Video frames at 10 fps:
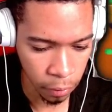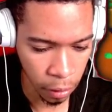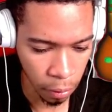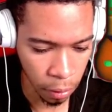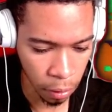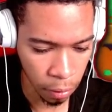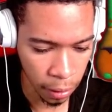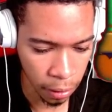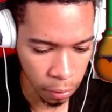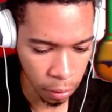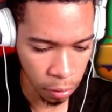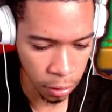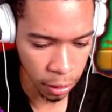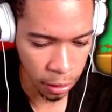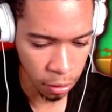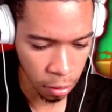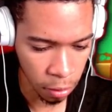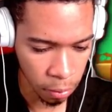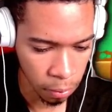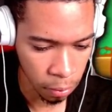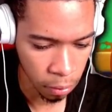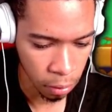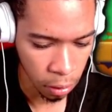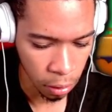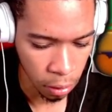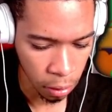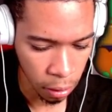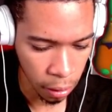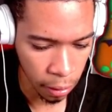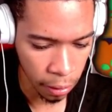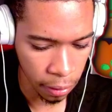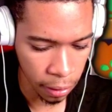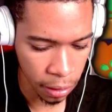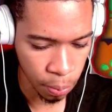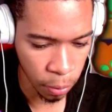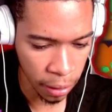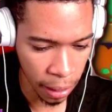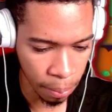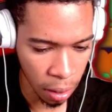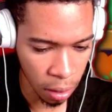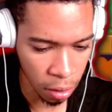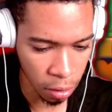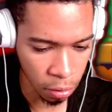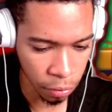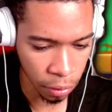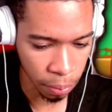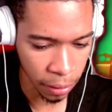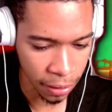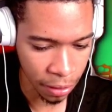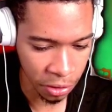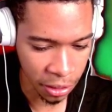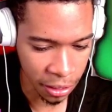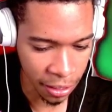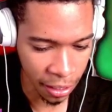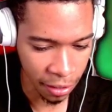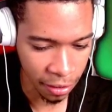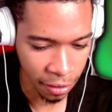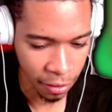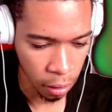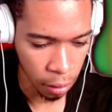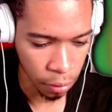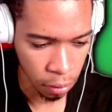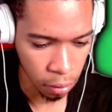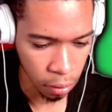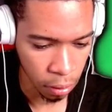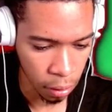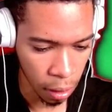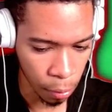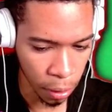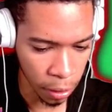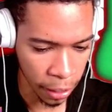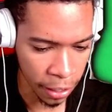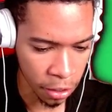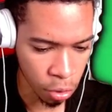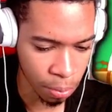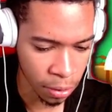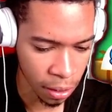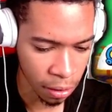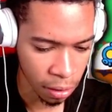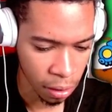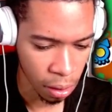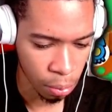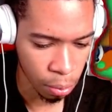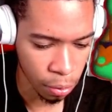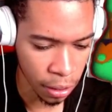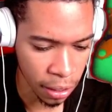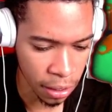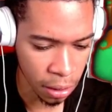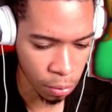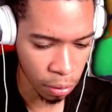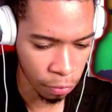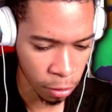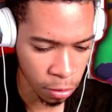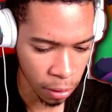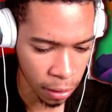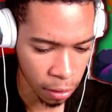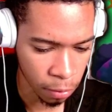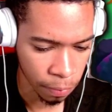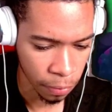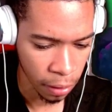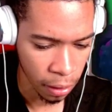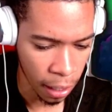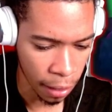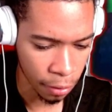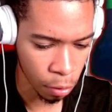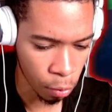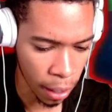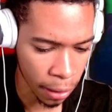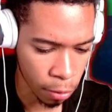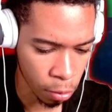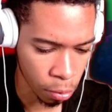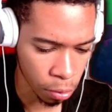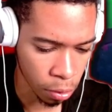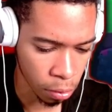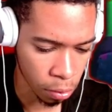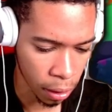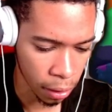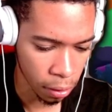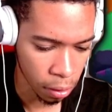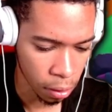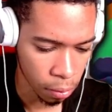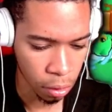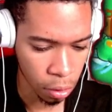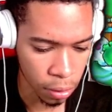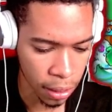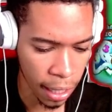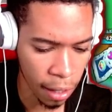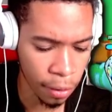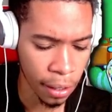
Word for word: There we go, right here we go, sandstorm. Alright, let's spread that ball all over the place. That's what she said. Alright, we're on eighty-two percent. Pretty easy win for us right now. I don't know why a crow would go right. Goes down,